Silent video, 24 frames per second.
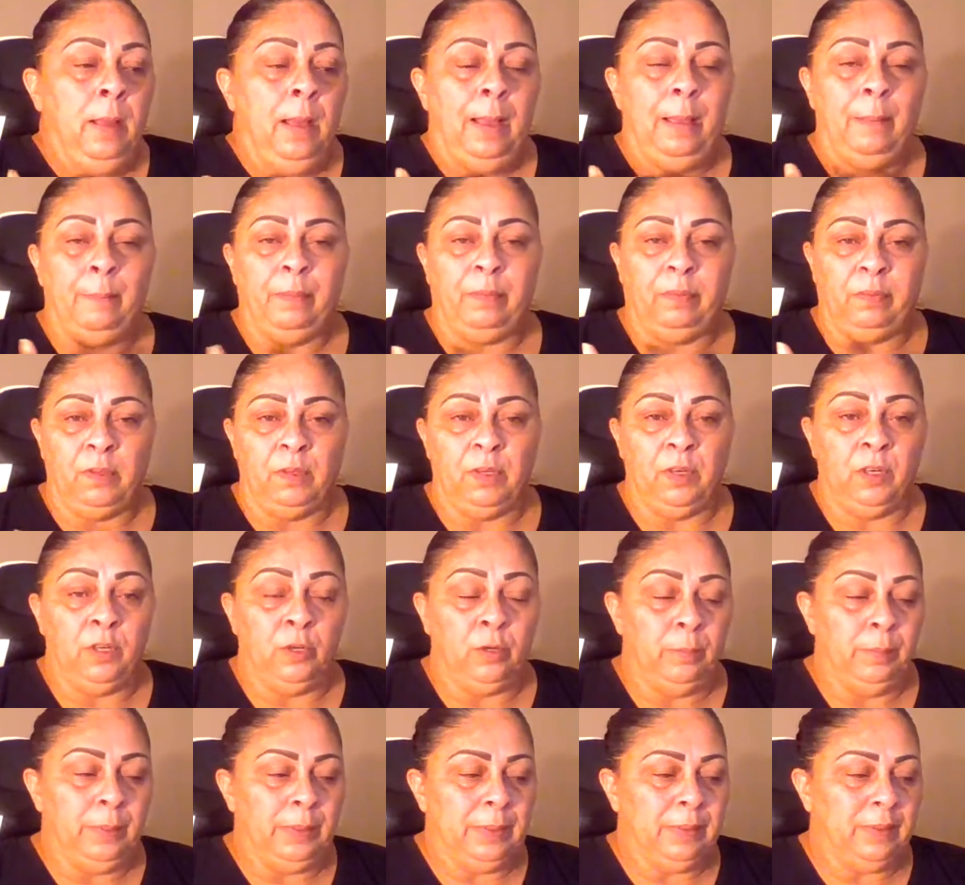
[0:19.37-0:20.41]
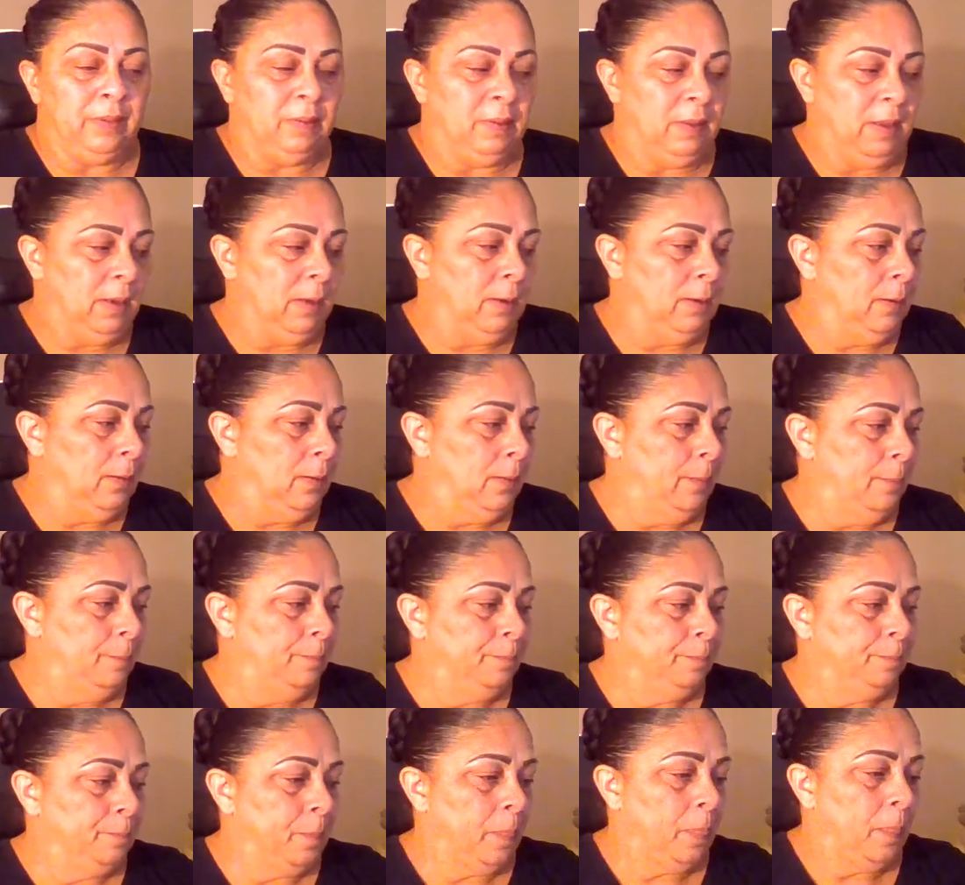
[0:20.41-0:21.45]
I'm still a little bit sick,
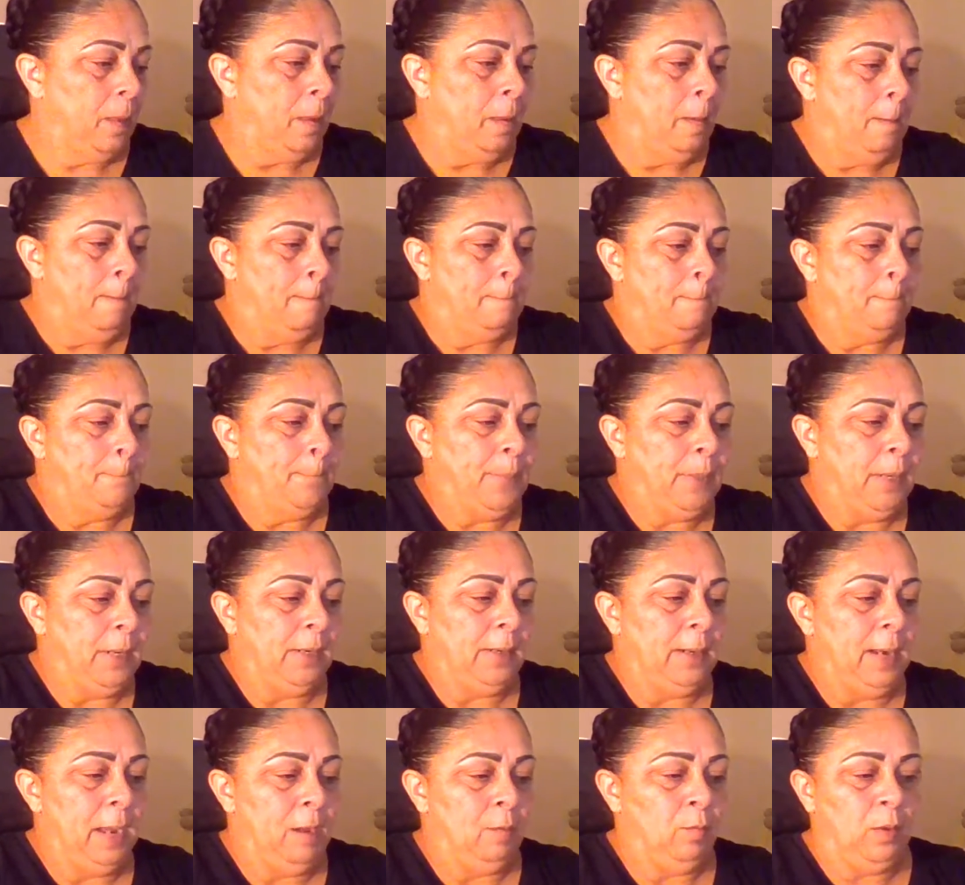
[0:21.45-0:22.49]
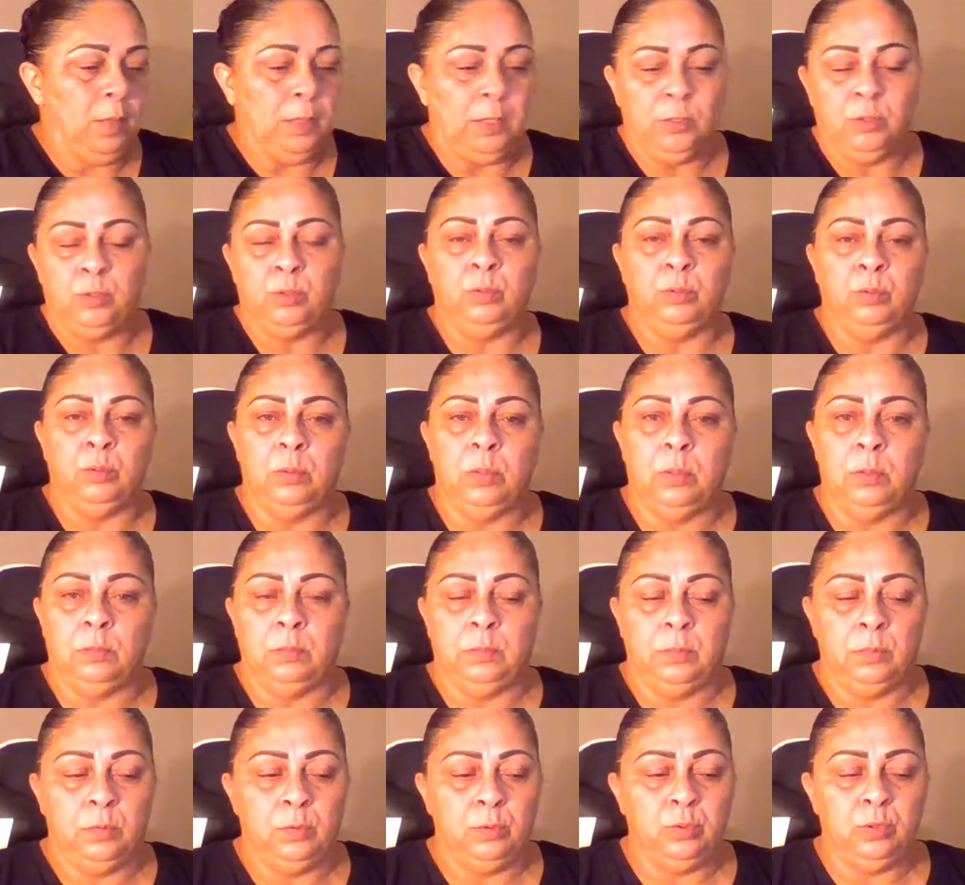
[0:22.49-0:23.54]
but I wanted to
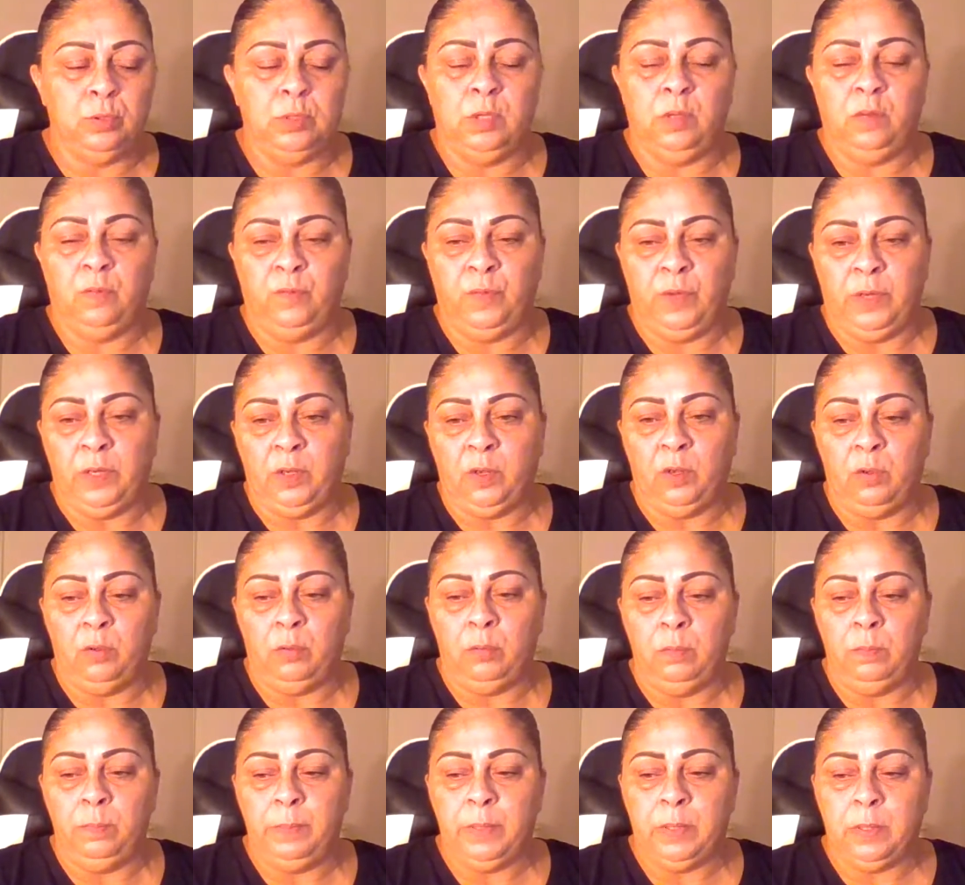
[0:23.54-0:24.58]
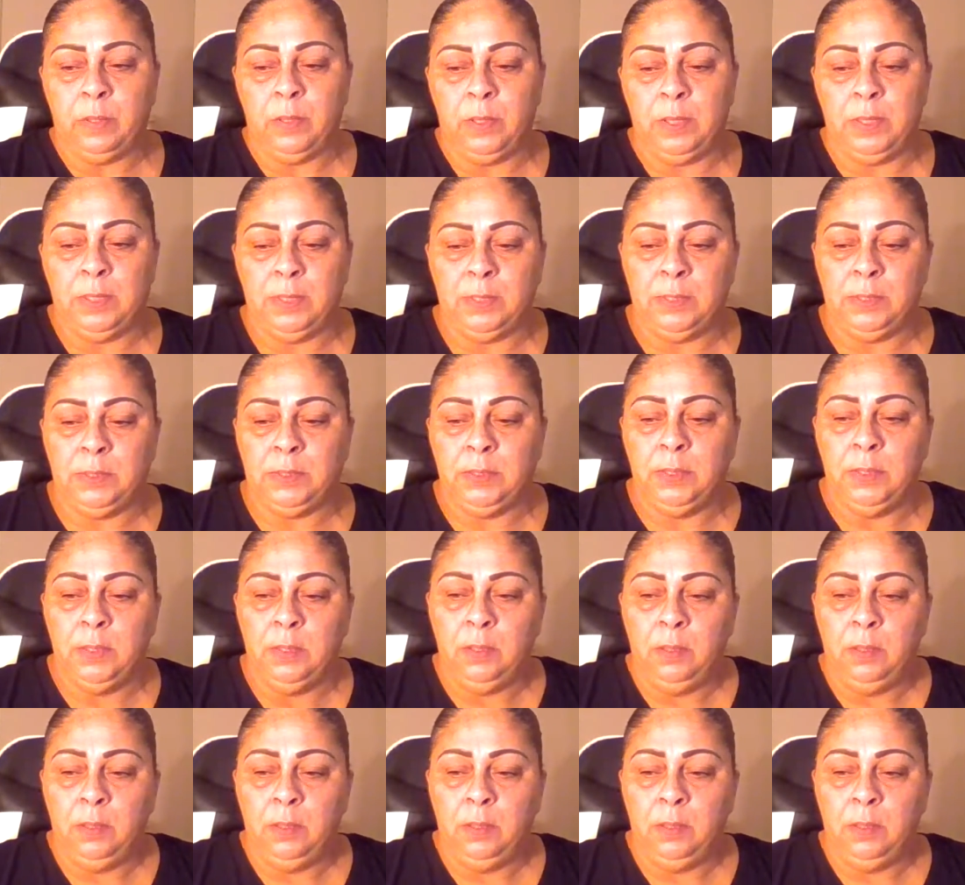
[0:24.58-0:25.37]
do this video because